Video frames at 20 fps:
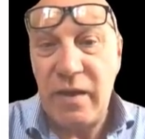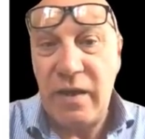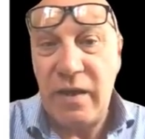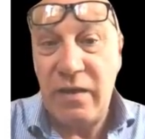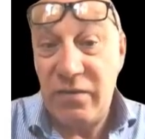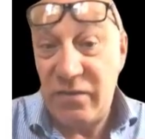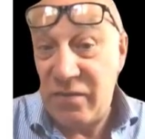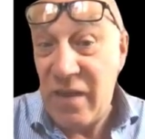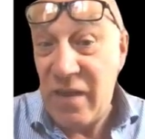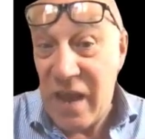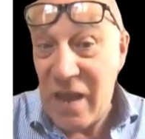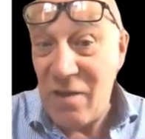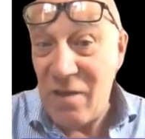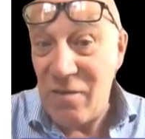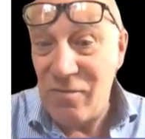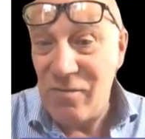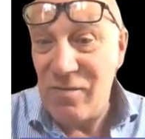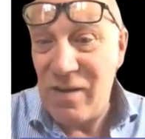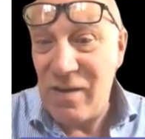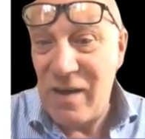is
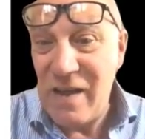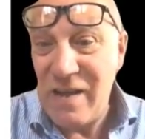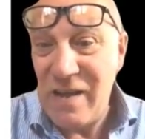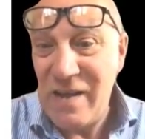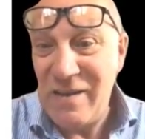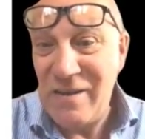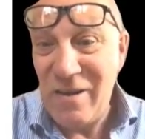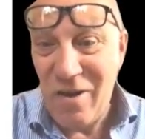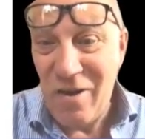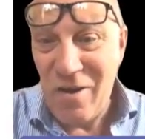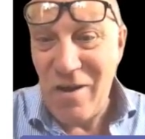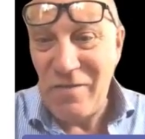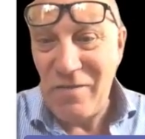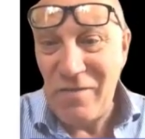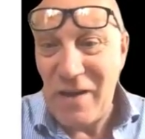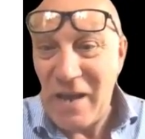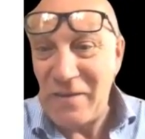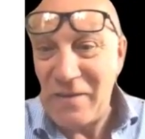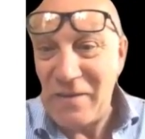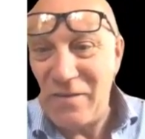now a live
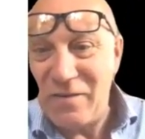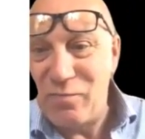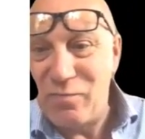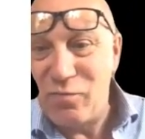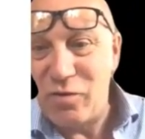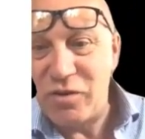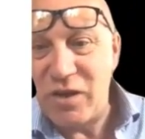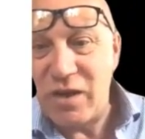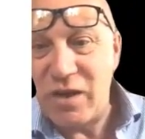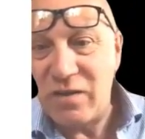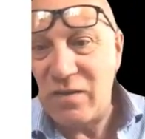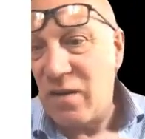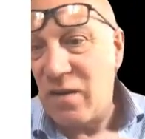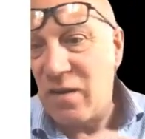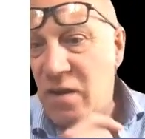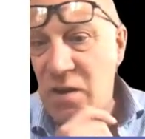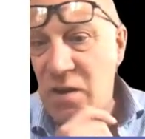and active project.